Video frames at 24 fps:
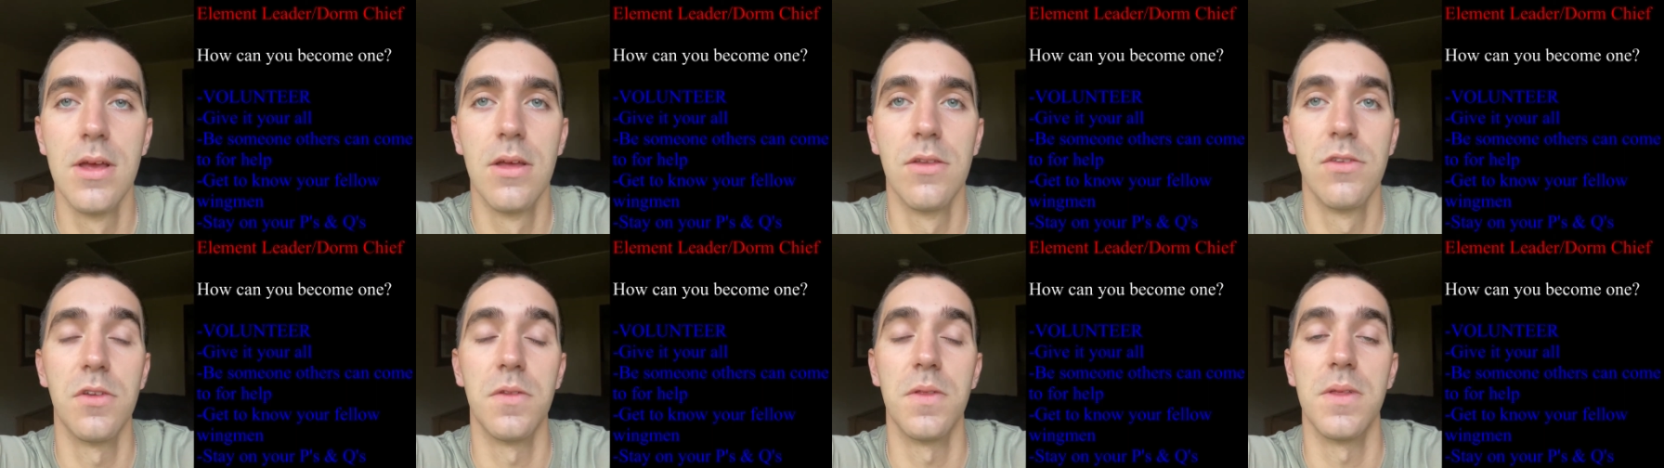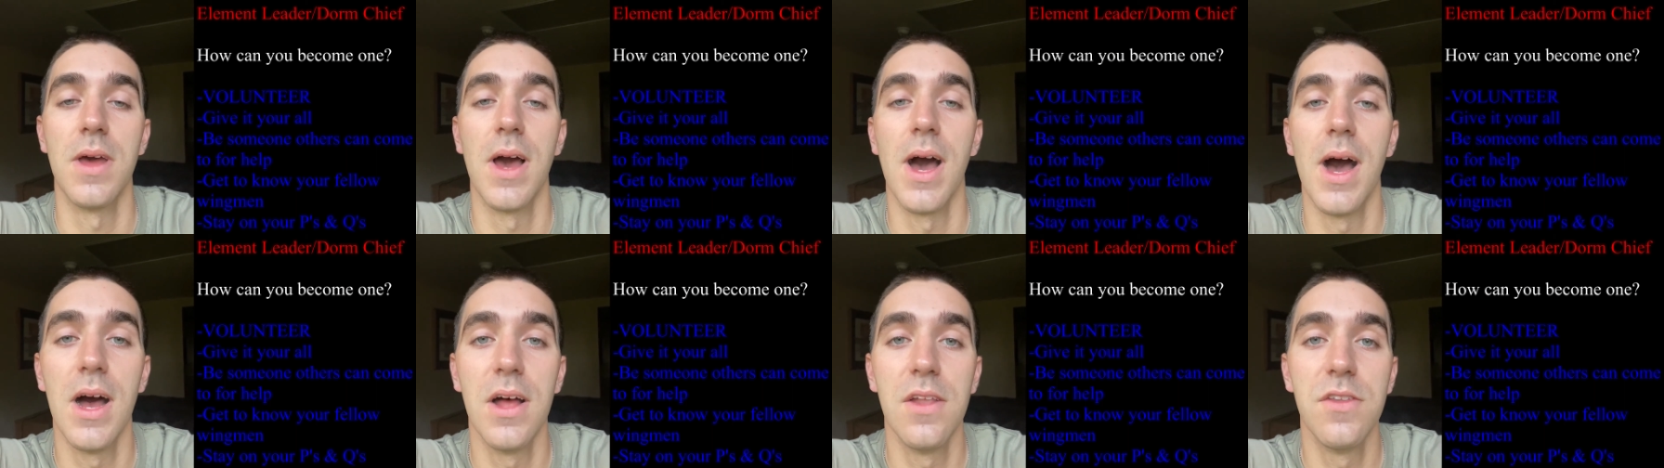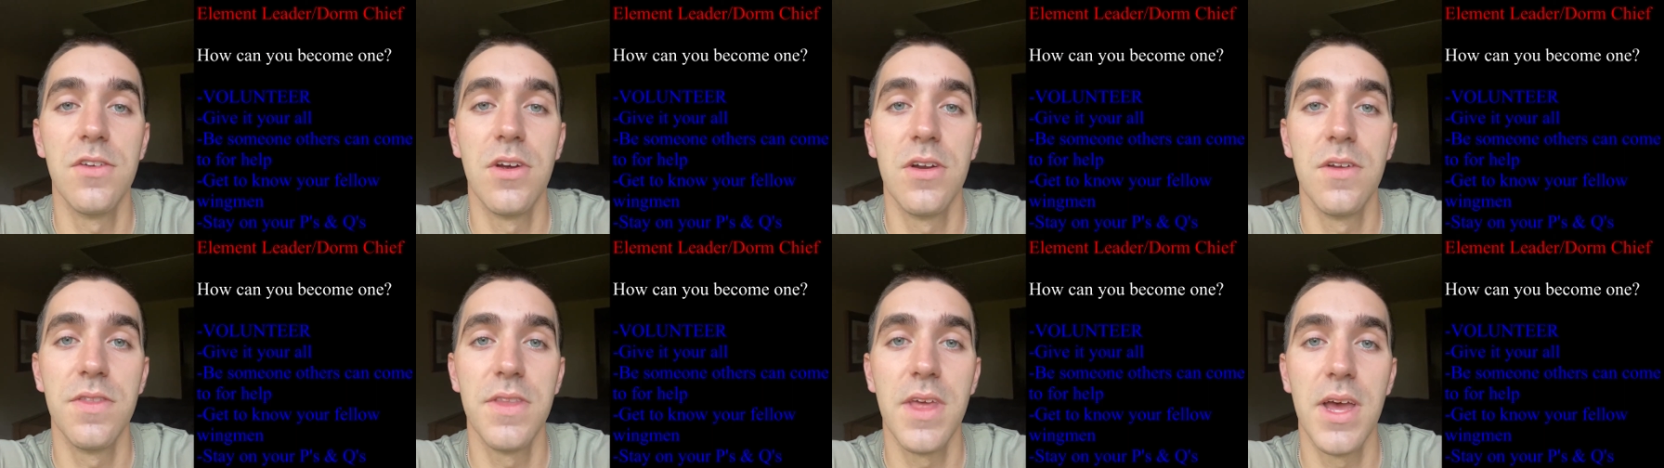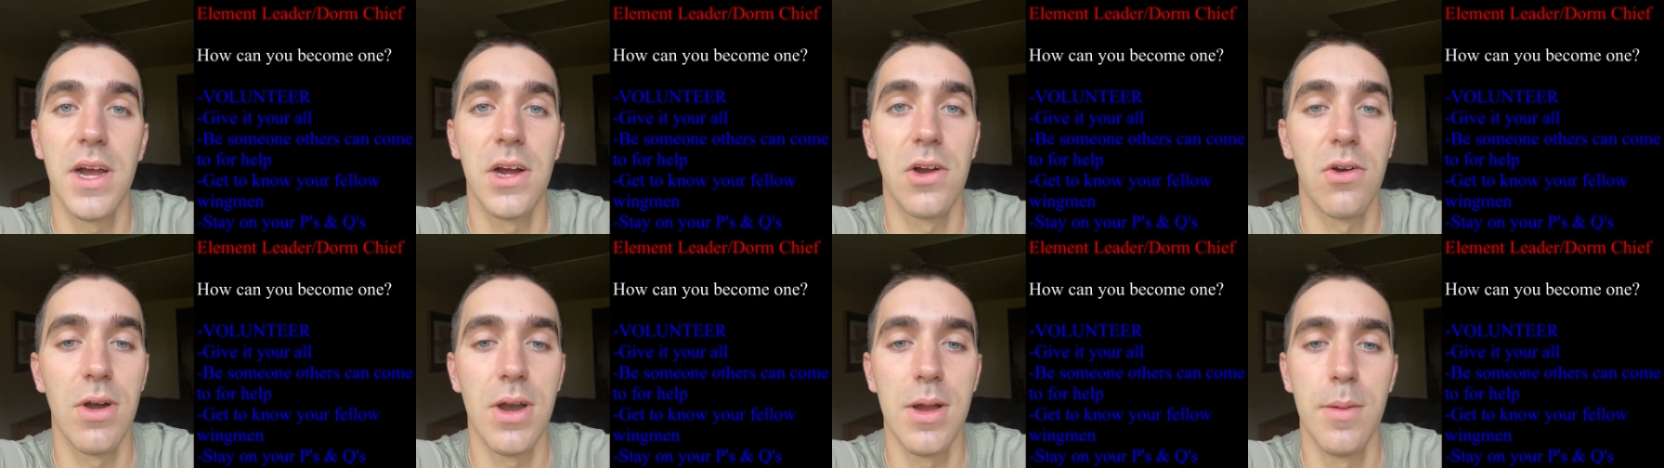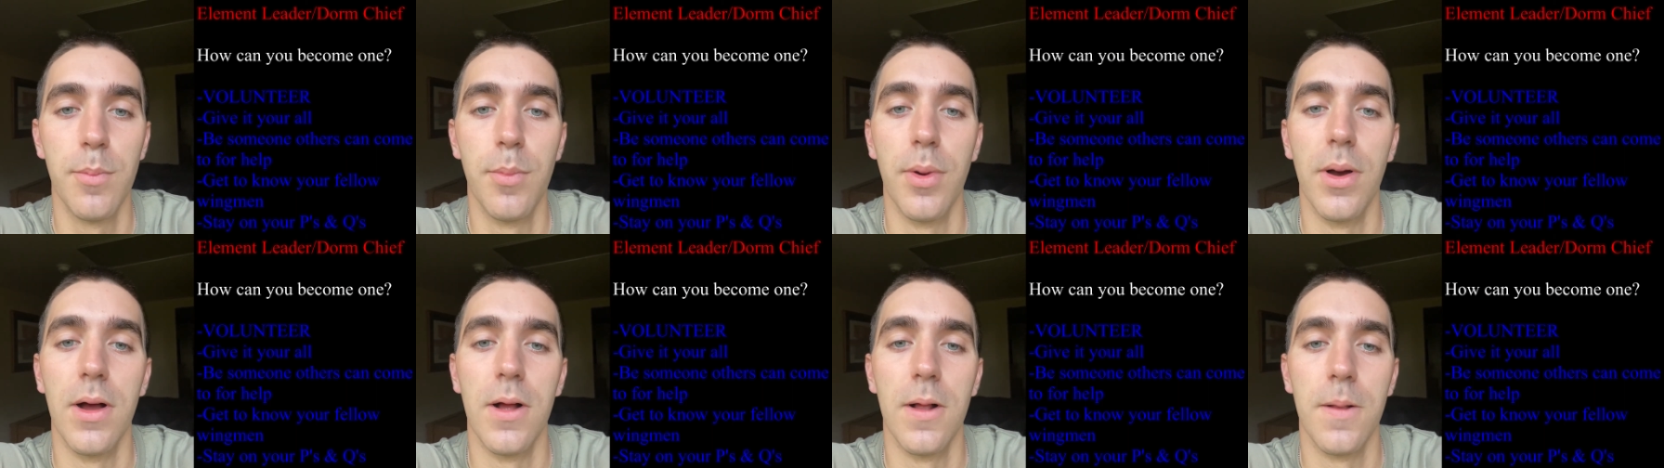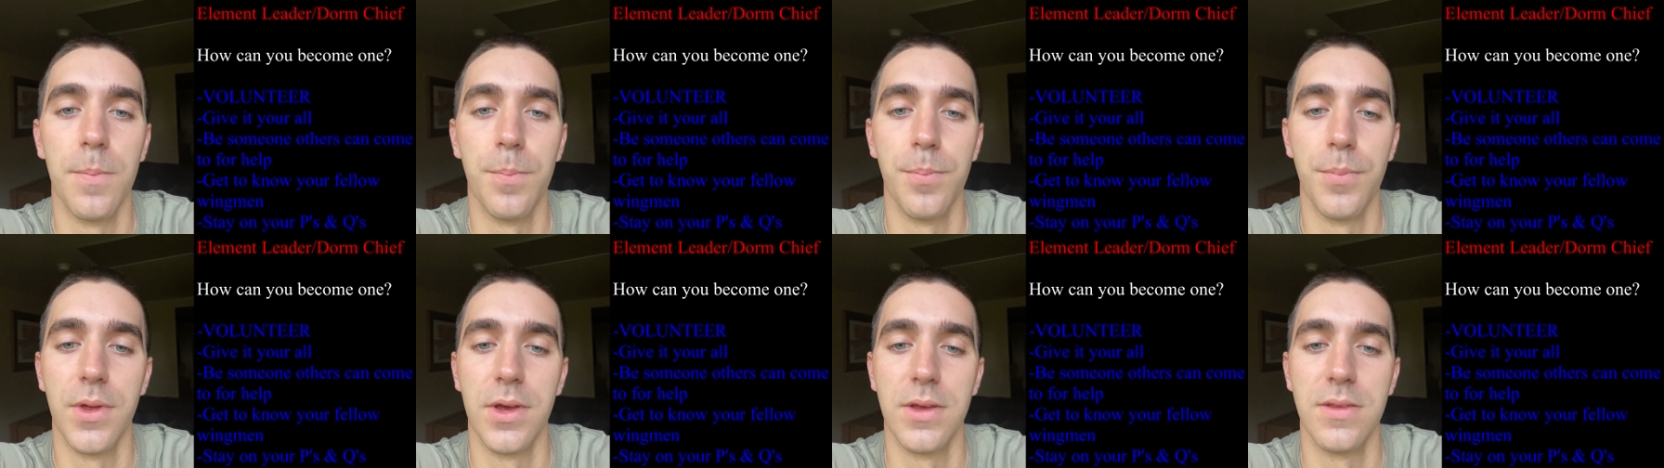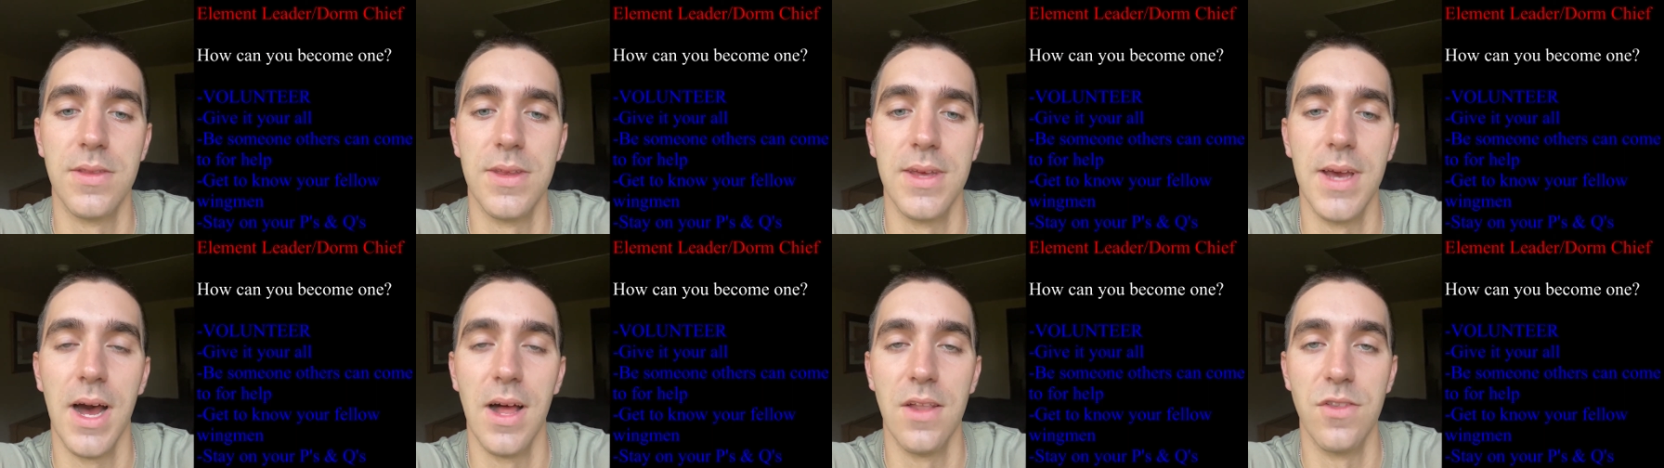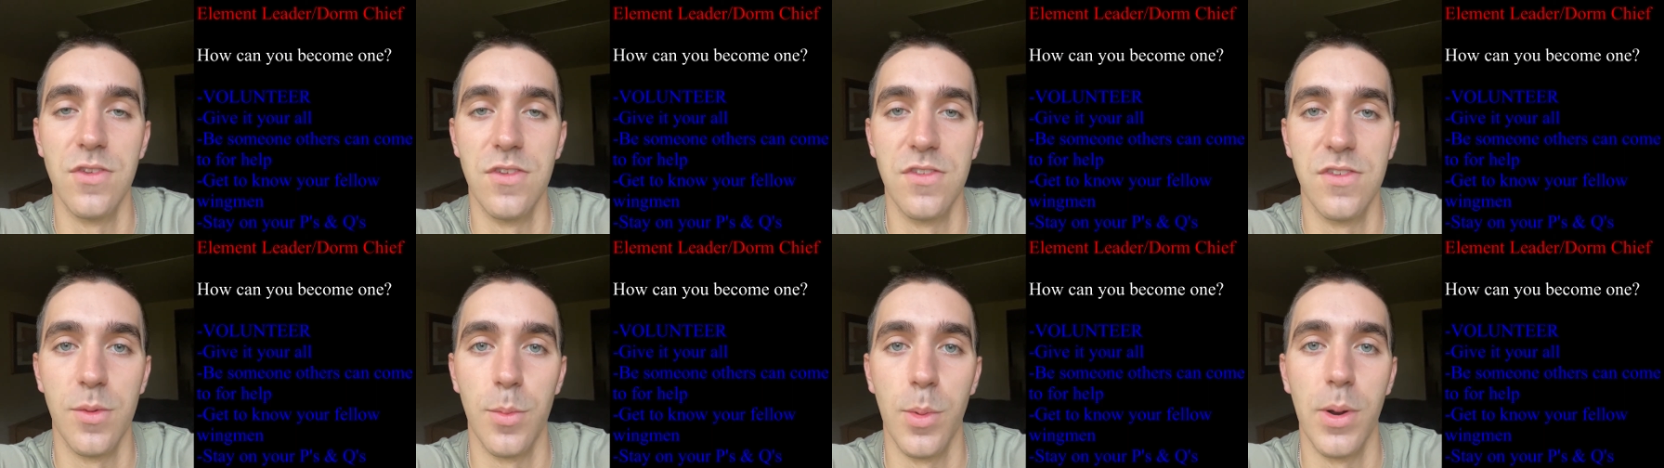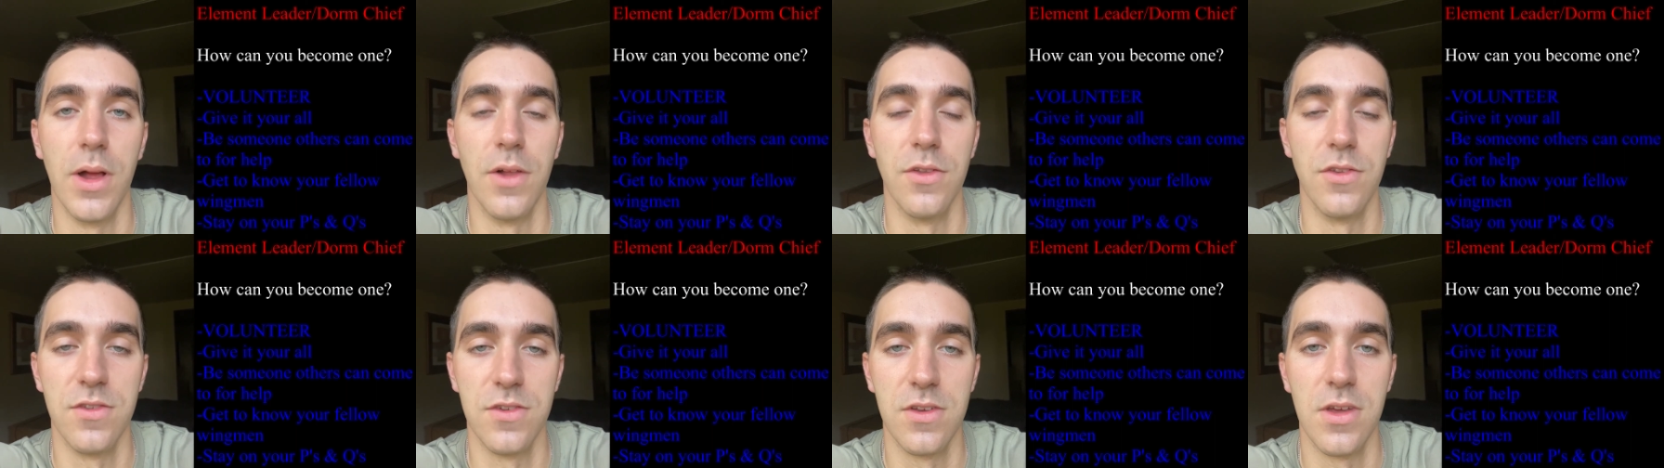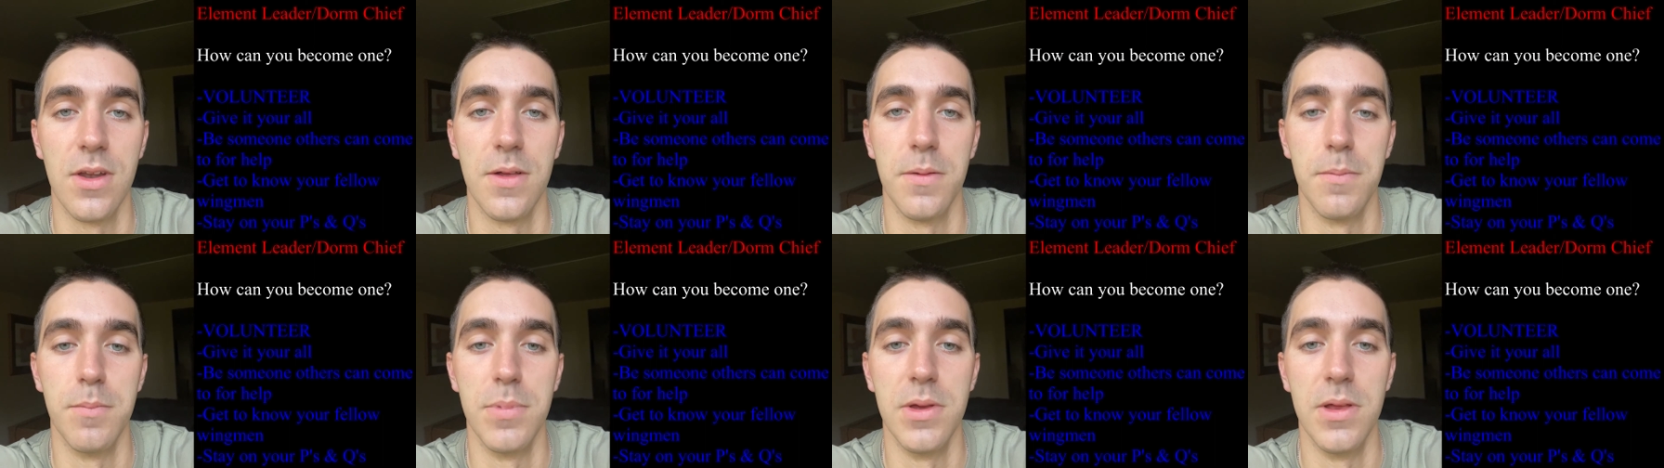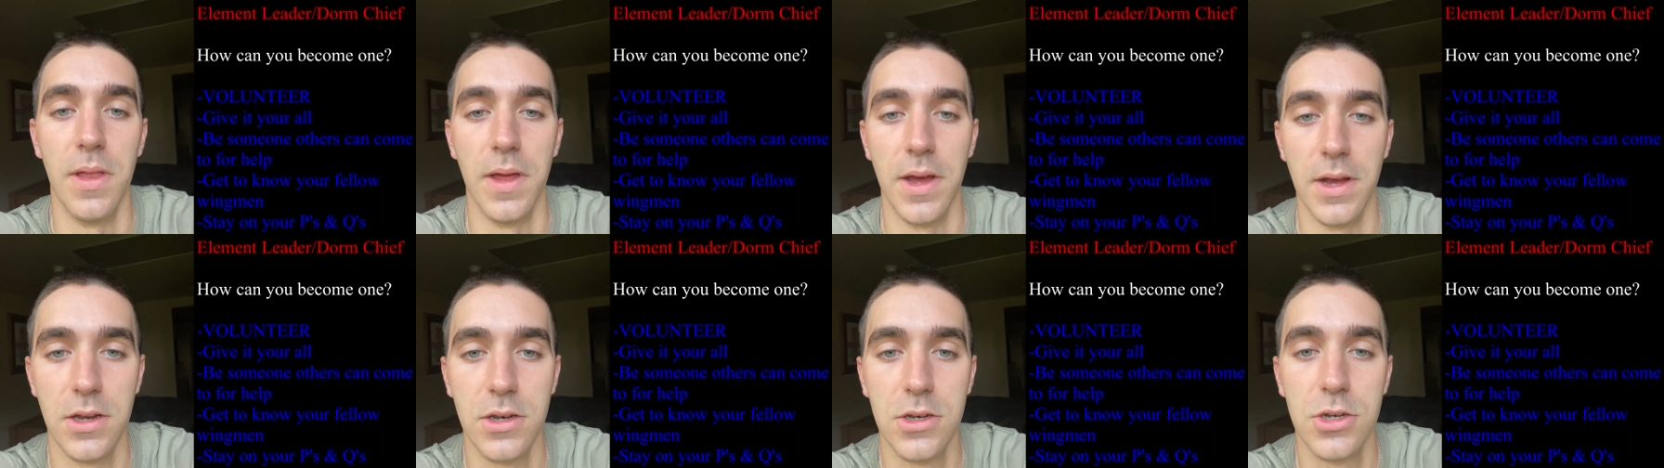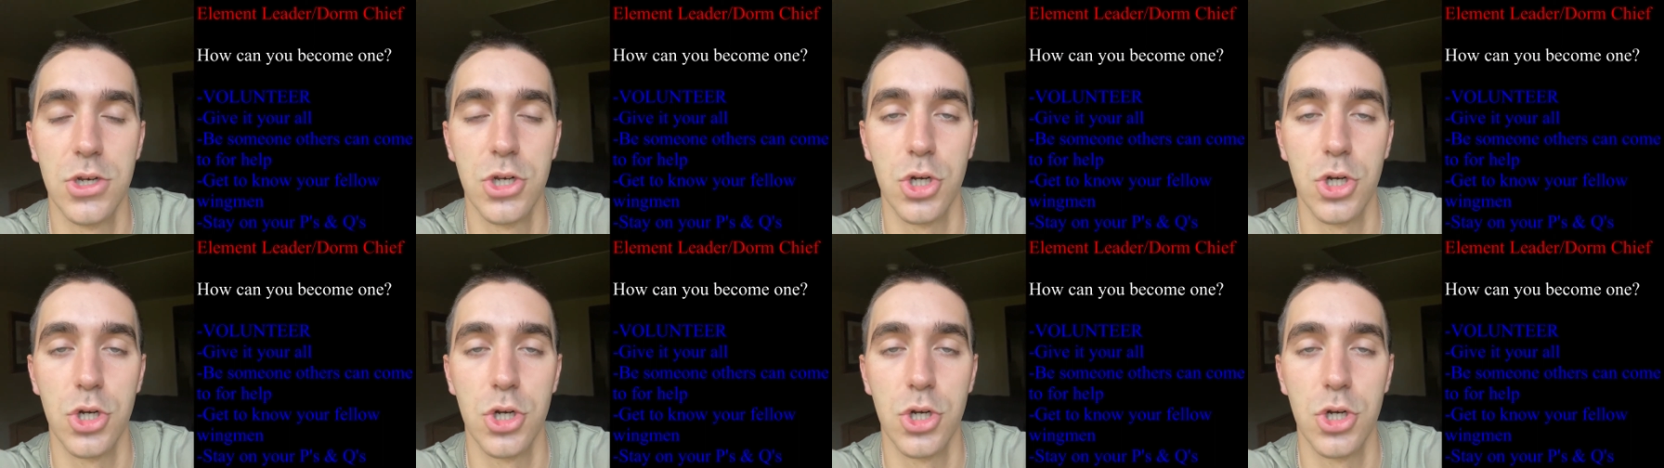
So the odds aren't that great, but like the odds that someone else is gonna be like